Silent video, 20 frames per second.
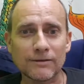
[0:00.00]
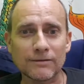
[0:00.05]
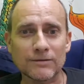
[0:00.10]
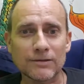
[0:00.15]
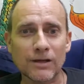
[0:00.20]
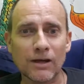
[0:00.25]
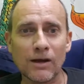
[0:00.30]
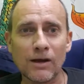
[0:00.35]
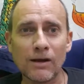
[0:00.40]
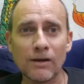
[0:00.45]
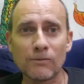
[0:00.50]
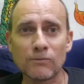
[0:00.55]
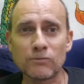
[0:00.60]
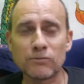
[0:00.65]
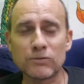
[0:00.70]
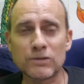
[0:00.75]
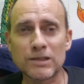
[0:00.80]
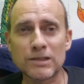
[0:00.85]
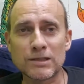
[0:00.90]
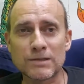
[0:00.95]
so I
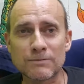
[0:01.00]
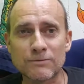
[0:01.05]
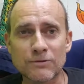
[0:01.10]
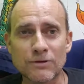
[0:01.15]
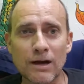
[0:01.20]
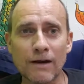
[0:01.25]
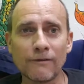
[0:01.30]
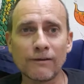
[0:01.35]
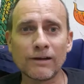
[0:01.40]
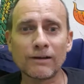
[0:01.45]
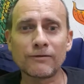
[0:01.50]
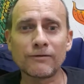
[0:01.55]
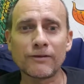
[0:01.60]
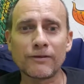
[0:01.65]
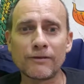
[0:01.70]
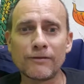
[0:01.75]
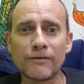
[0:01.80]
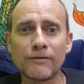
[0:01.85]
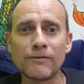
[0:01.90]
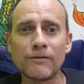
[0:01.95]
did some travelling
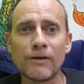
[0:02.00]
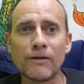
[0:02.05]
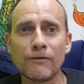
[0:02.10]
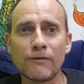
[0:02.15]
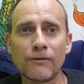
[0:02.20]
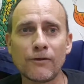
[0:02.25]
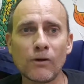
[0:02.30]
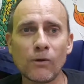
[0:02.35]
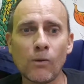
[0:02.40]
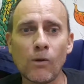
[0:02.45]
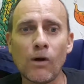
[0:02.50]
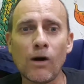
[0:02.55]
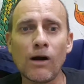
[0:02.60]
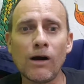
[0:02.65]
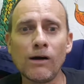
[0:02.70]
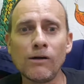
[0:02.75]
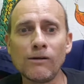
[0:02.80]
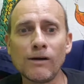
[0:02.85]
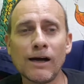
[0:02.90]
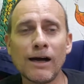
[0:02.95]
for a
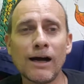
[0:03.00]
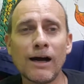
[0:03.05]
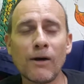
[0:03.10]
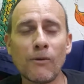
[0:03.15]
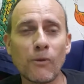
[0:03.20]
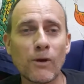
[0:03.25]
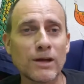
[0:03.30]
while.